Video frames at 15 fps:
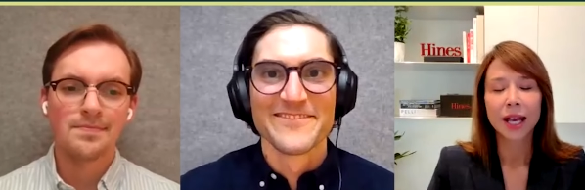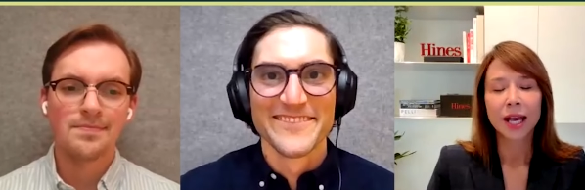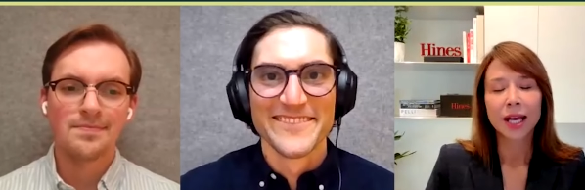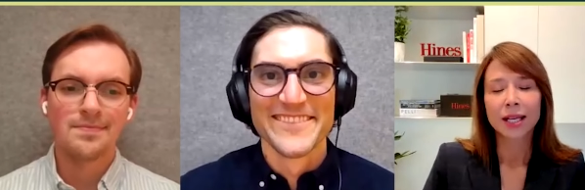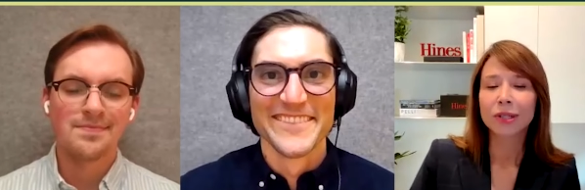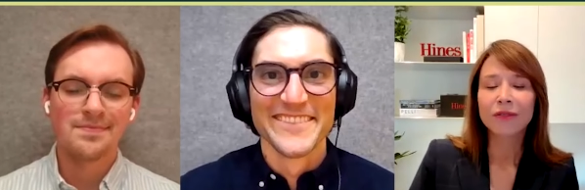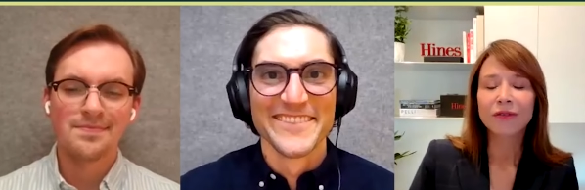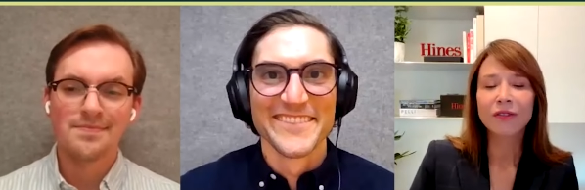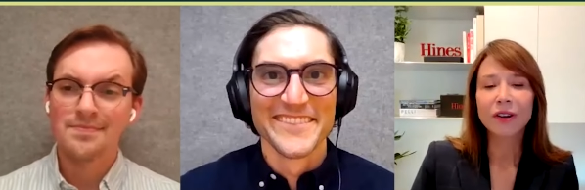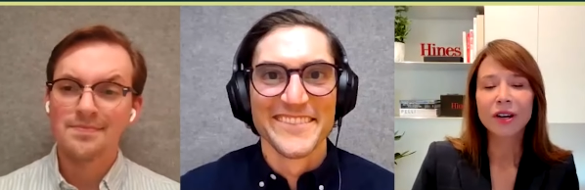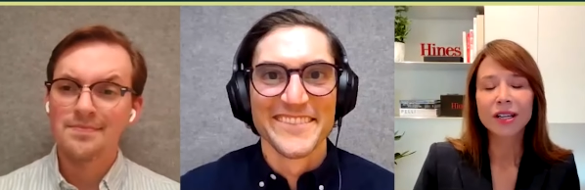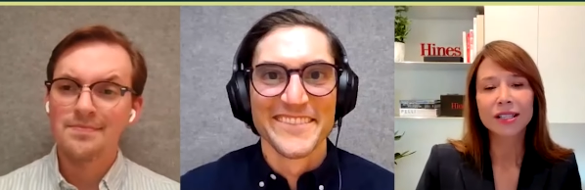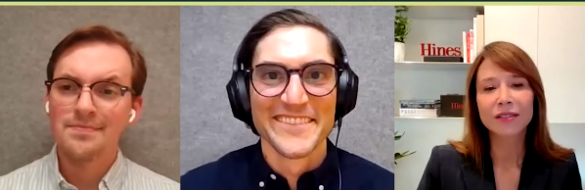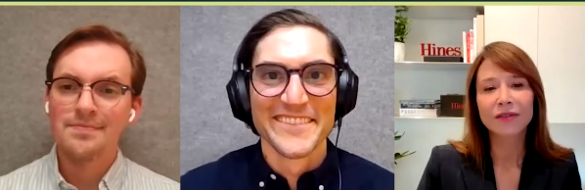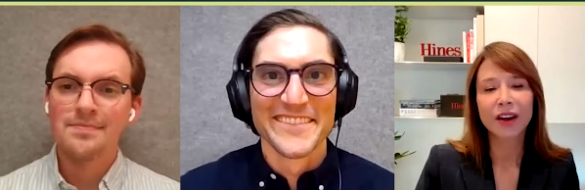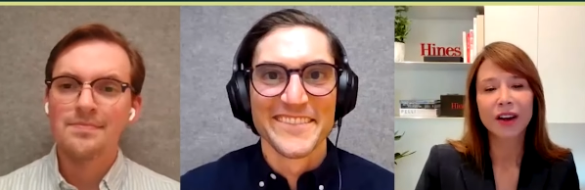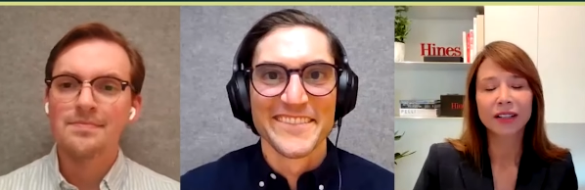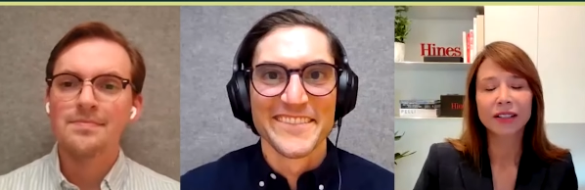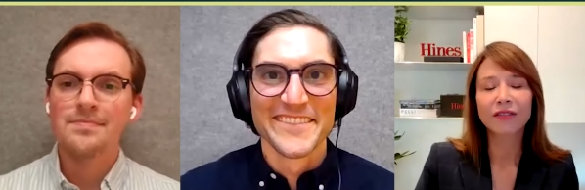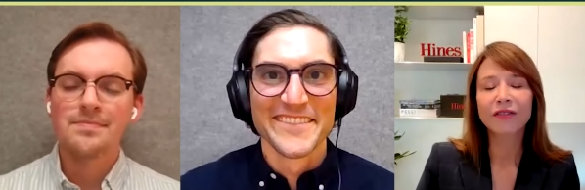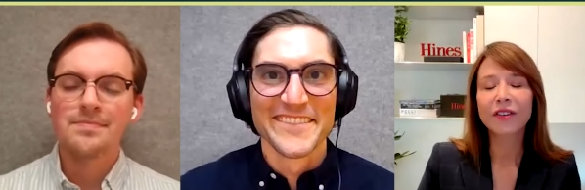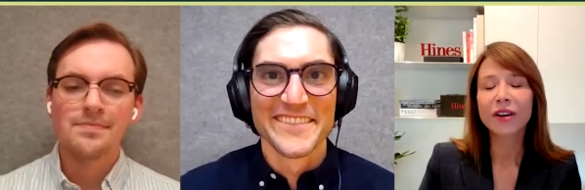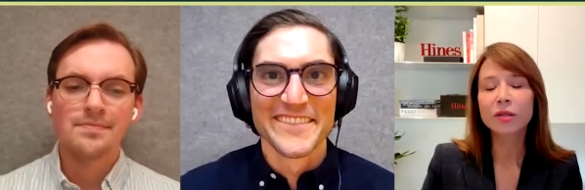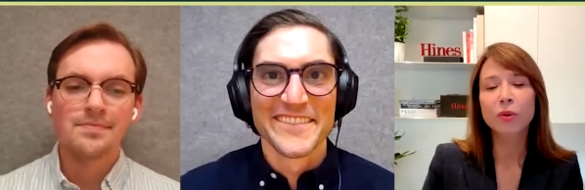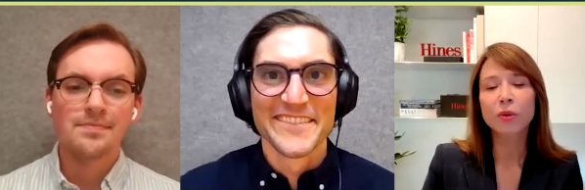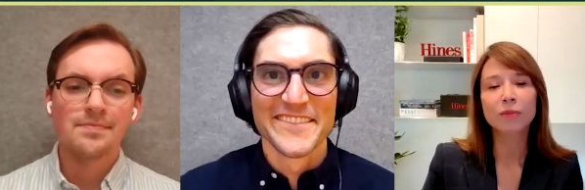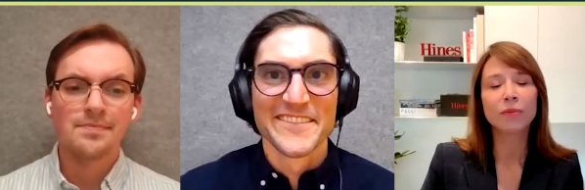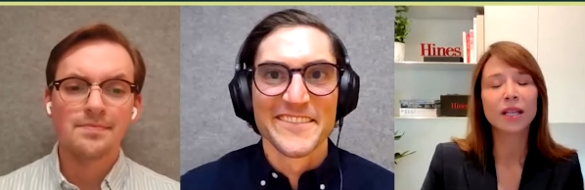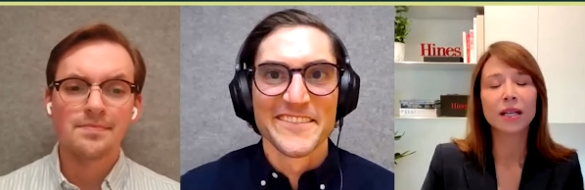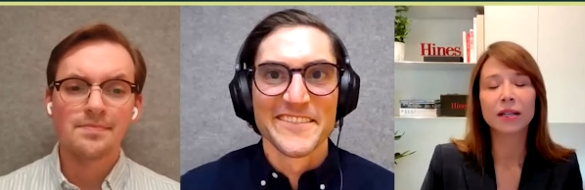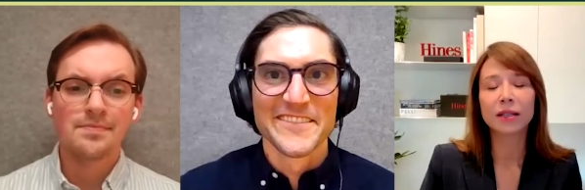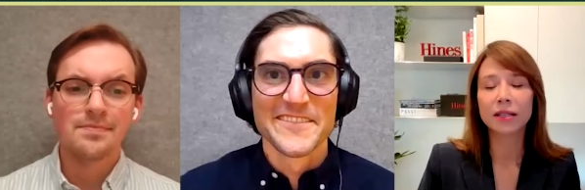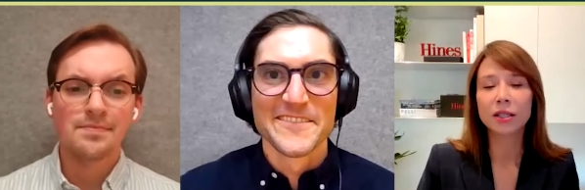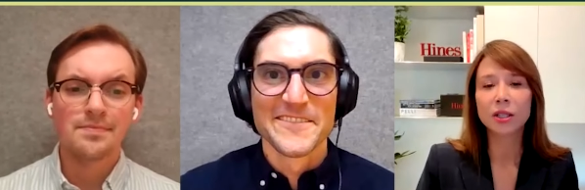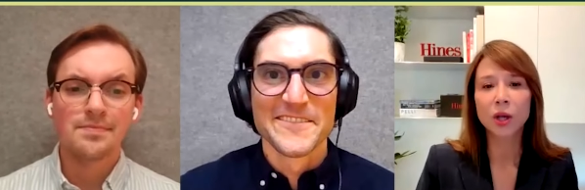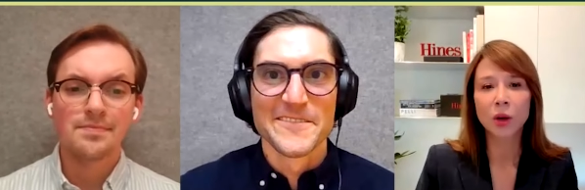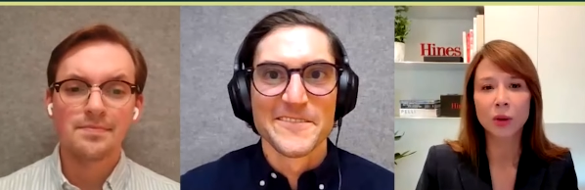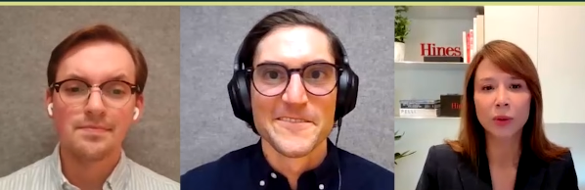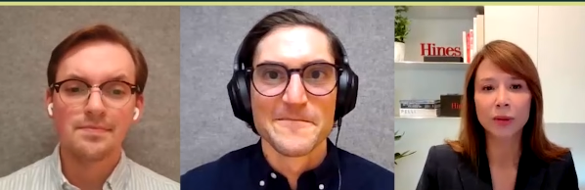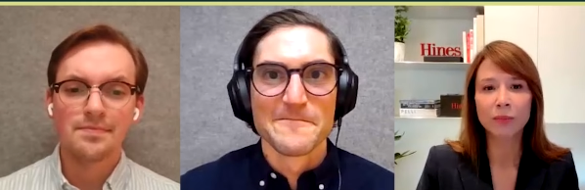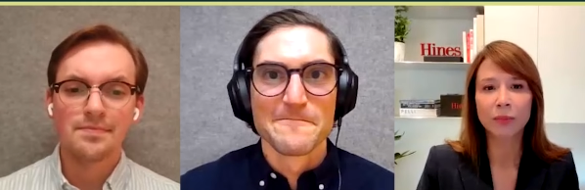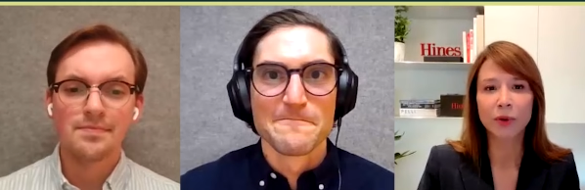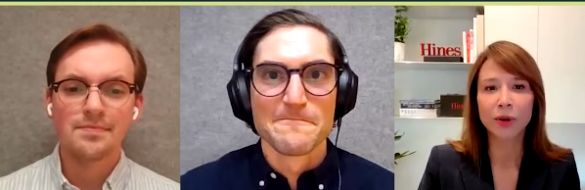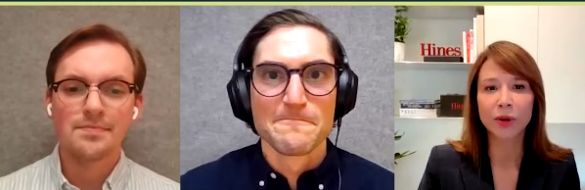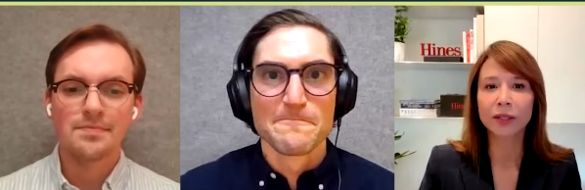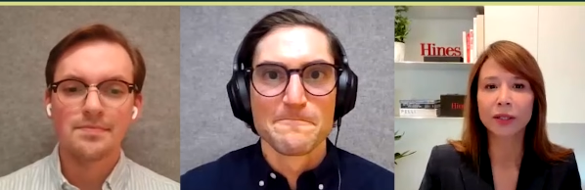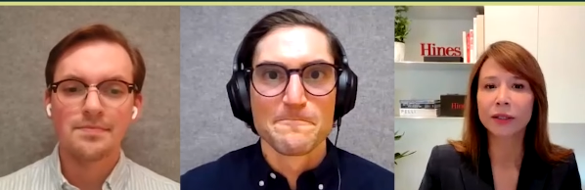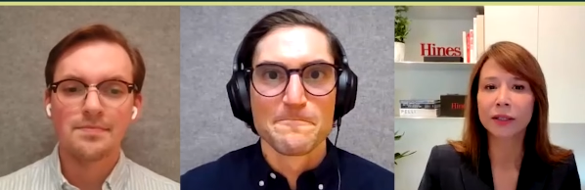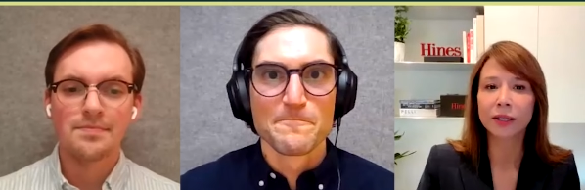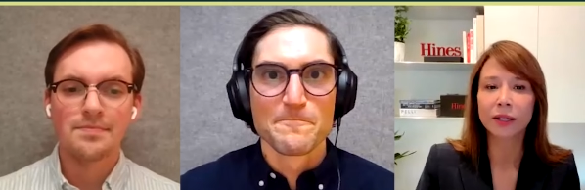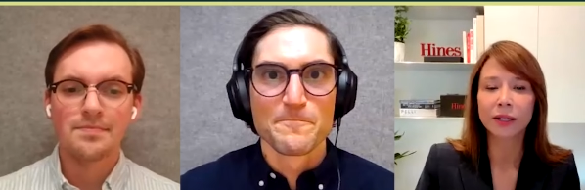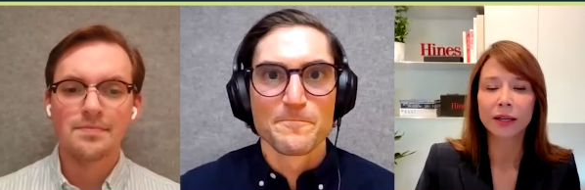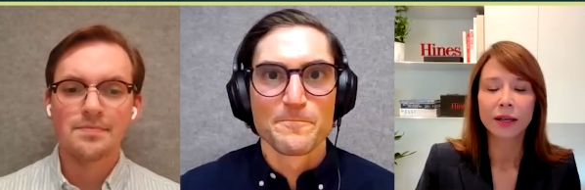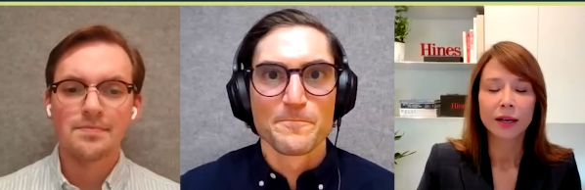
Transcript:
Speaker 1: So diversify. The first one billion is so important